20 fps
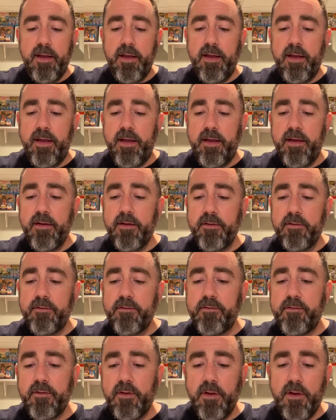
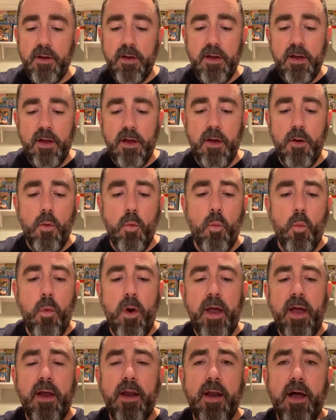is
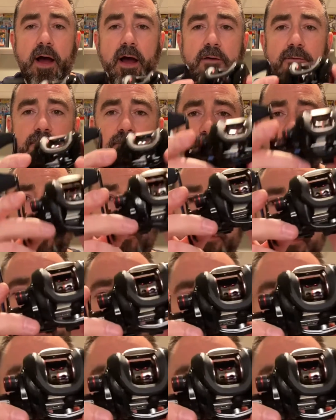when I first